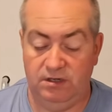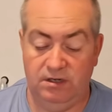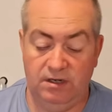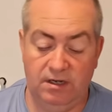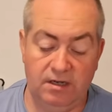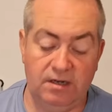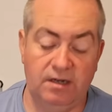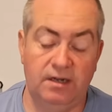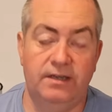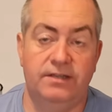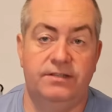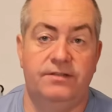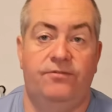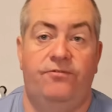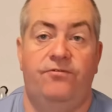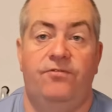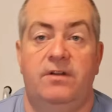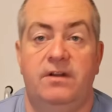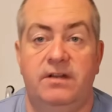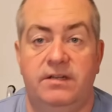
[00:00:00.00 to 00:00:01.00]
Luckily
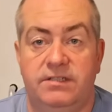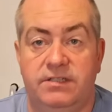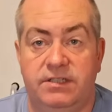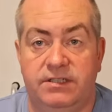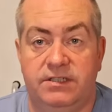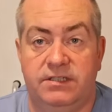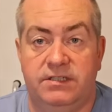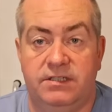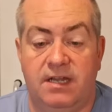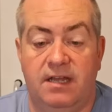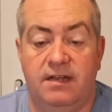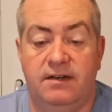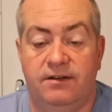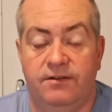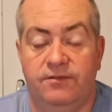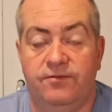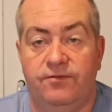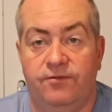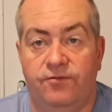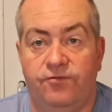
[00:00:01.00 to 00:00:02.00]
it's just a
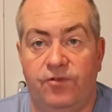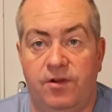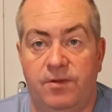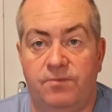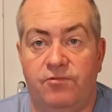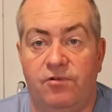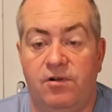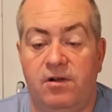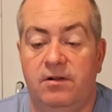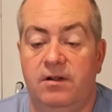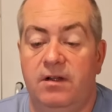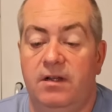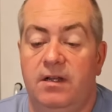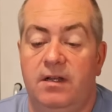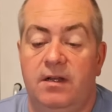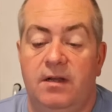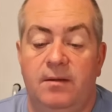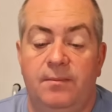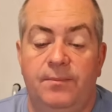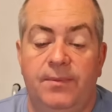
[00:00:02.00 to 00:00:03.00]
standard 3-prong.
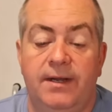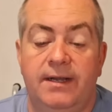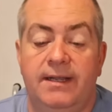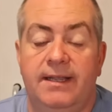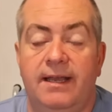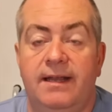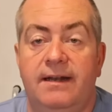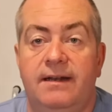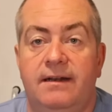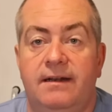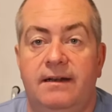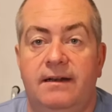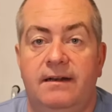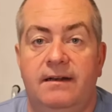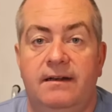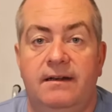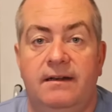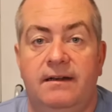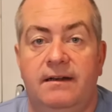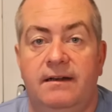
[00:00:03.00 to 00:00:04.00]
But again,
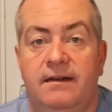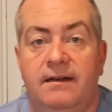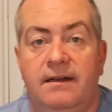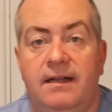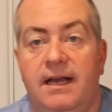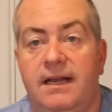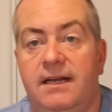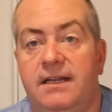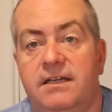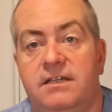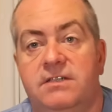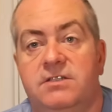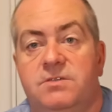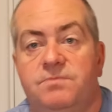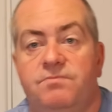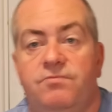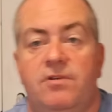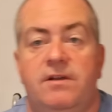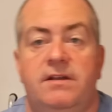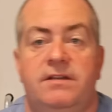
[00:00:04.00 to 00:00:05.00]

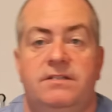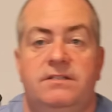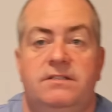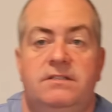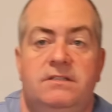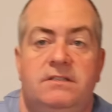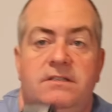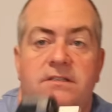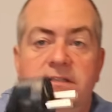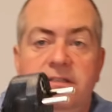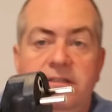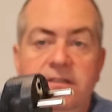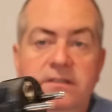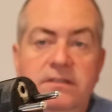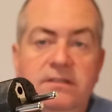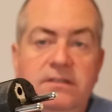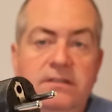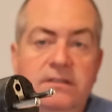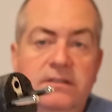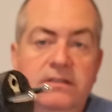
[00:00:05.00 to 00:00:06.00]
AliExpress,
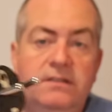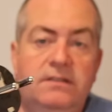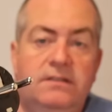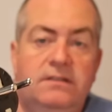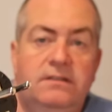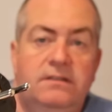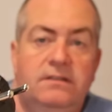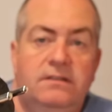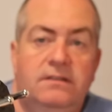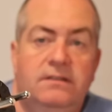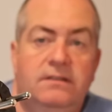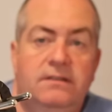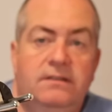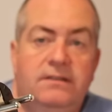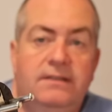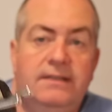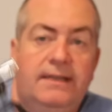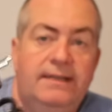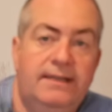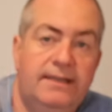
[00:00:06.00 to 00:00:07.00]

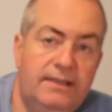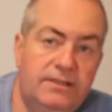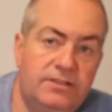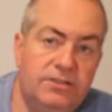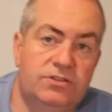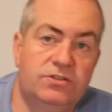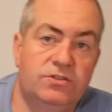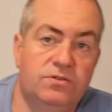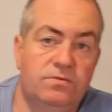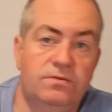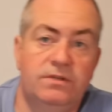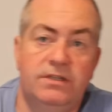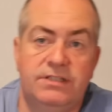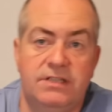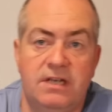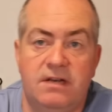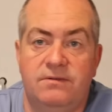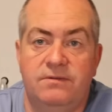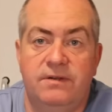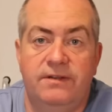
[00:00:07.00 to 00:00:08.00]
they need to sort
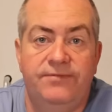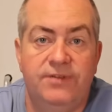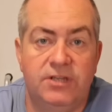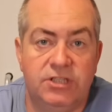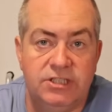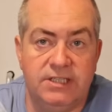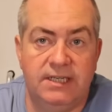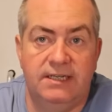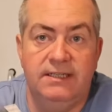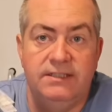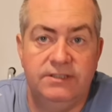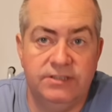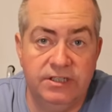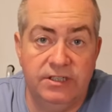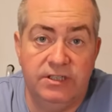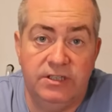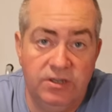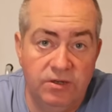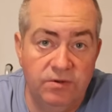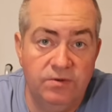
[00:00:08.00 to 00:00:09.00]
this out. If you're selling to
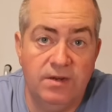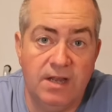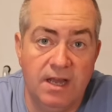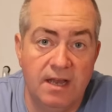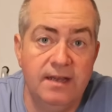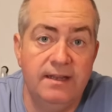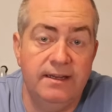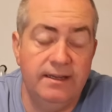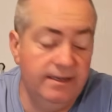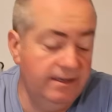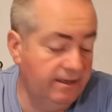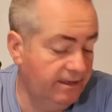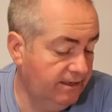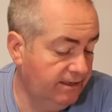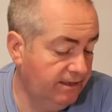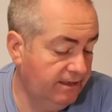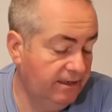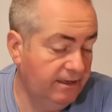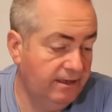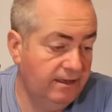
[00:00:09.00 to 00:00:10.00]
the UK,
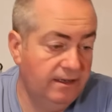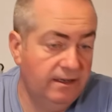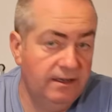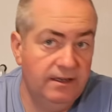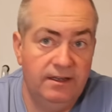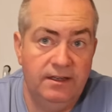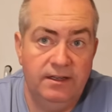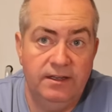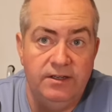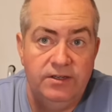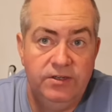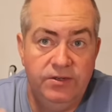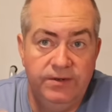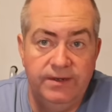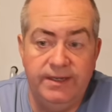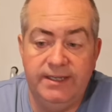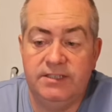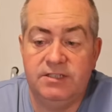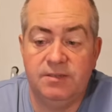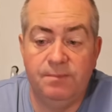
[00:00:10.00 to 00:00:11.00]
you
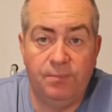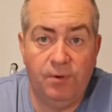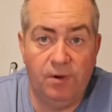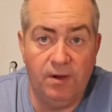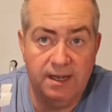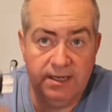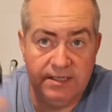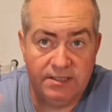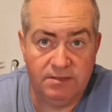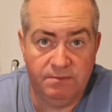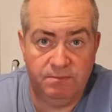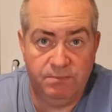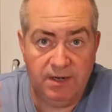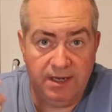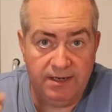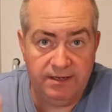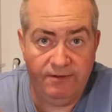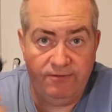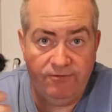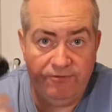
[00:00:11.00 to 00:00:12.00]
need to buy some
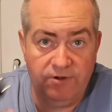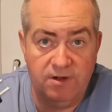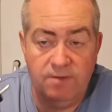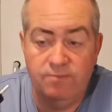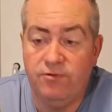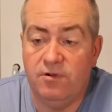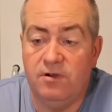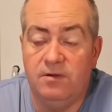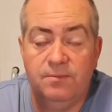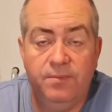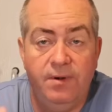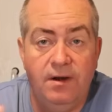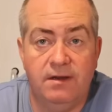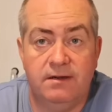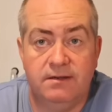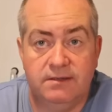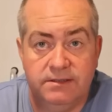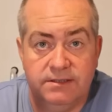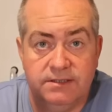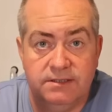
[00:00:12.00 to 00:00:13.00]
bloody 3-prong
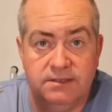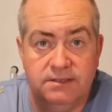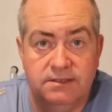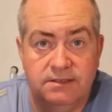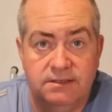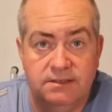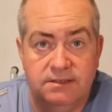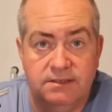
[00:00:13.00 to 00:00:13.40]
plugs.